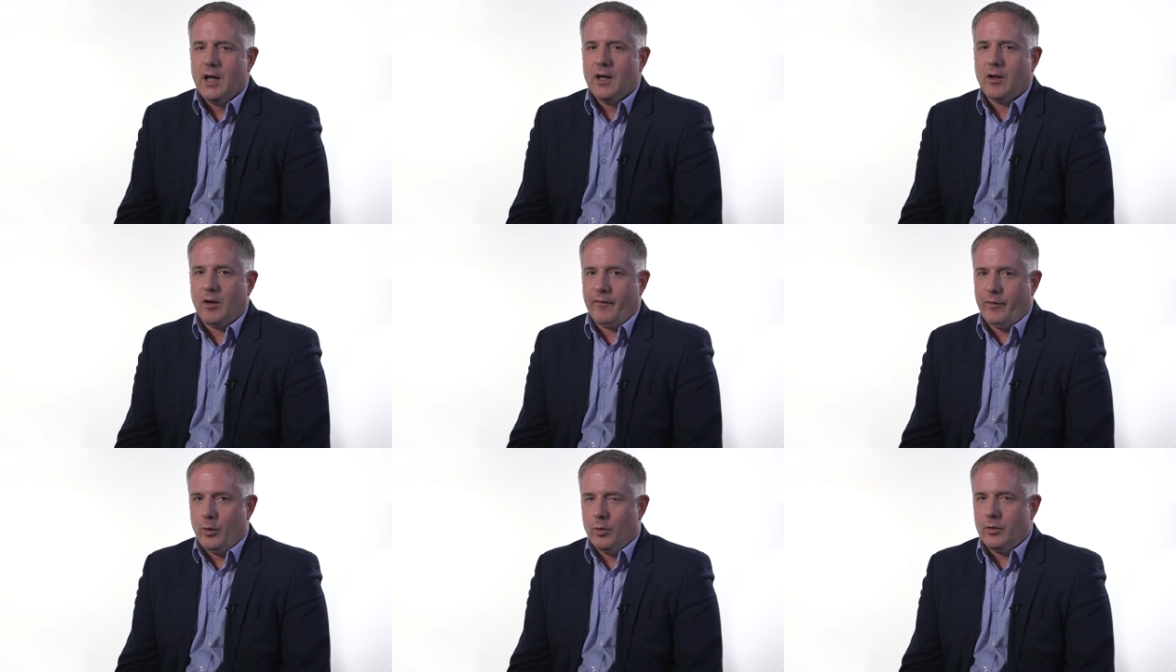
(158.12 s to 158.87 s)
Going
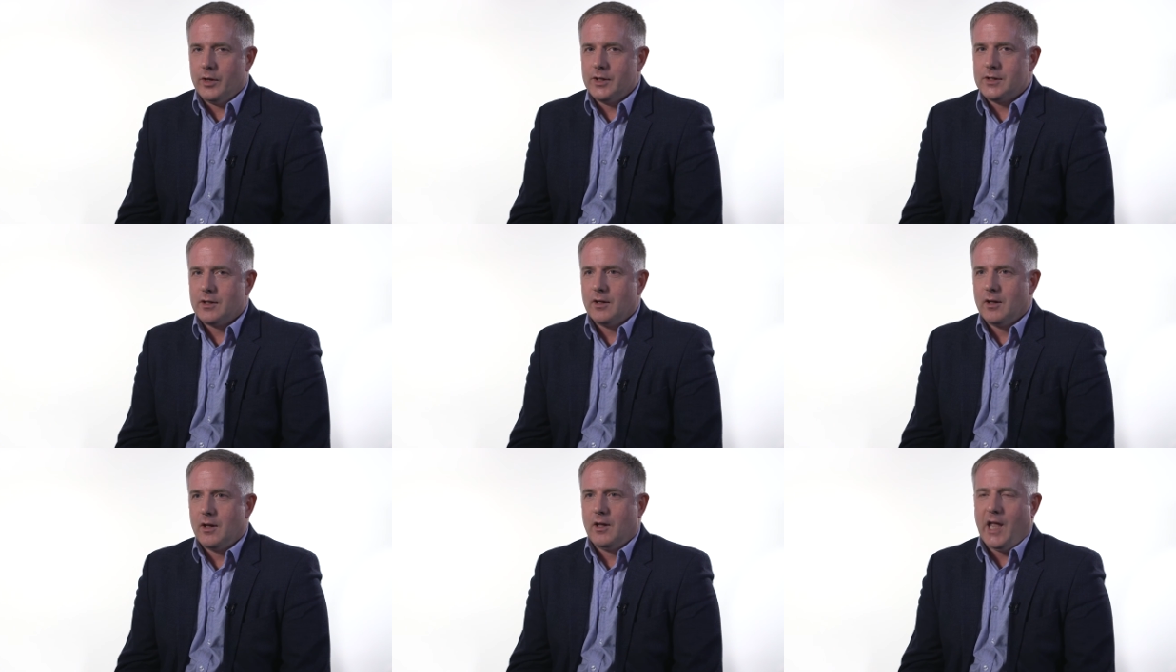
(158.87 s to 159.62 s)
forward,
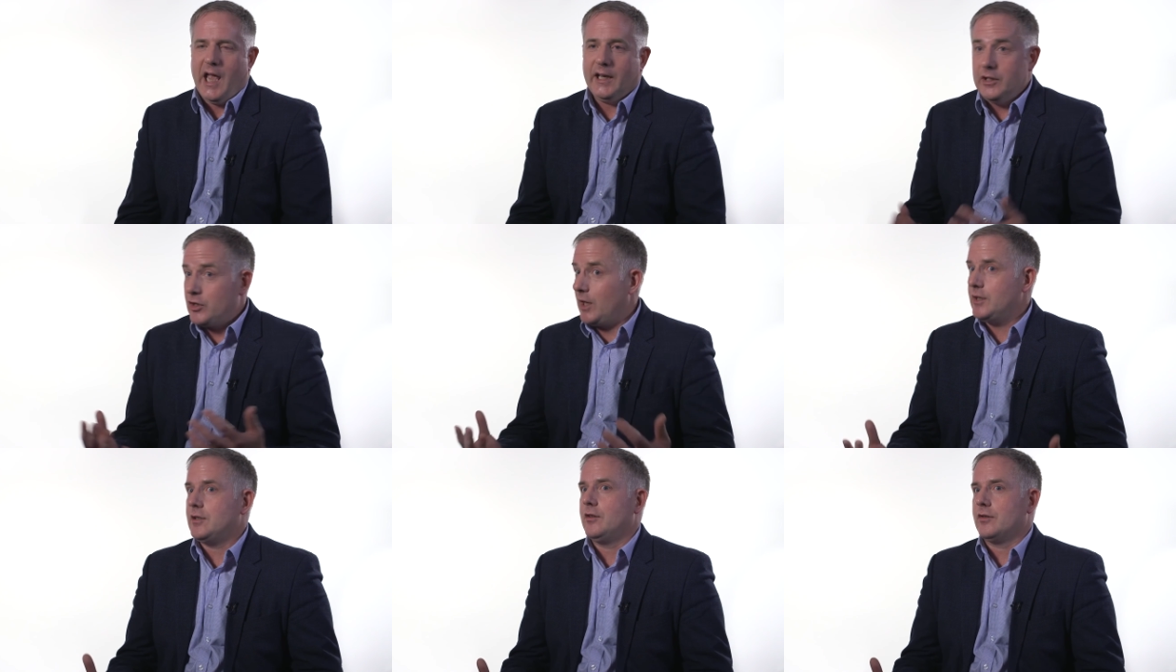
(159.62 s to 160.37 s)
any
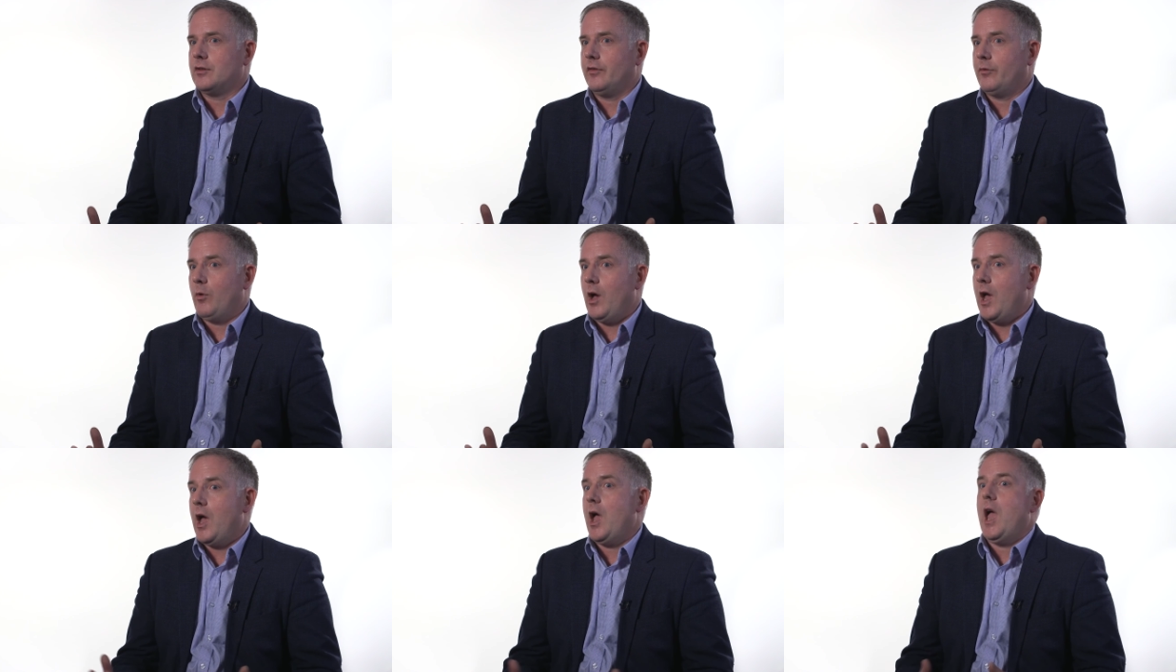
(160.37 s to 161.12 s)
change in the
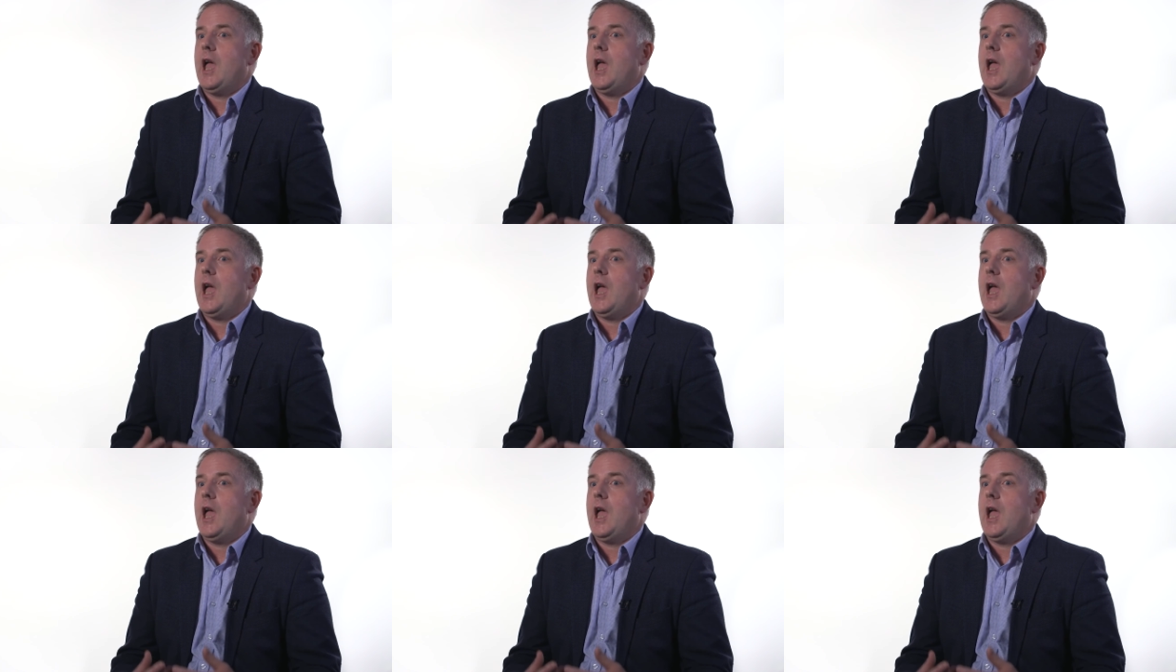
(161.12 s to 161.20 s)
software,